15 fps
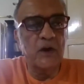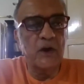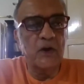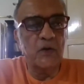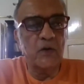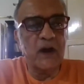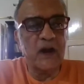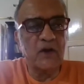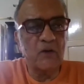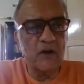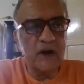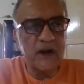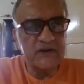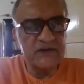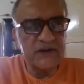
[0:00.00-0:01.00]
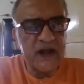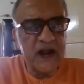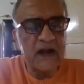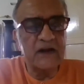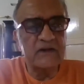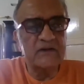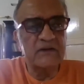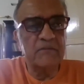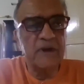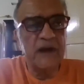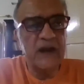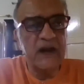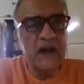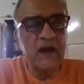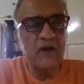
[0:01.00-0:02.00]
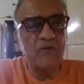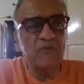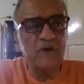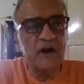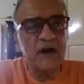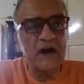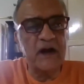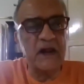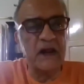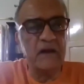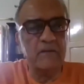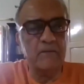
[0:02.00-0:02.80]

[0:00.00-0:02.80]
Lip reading: To acknowledge that is the beginning of learning.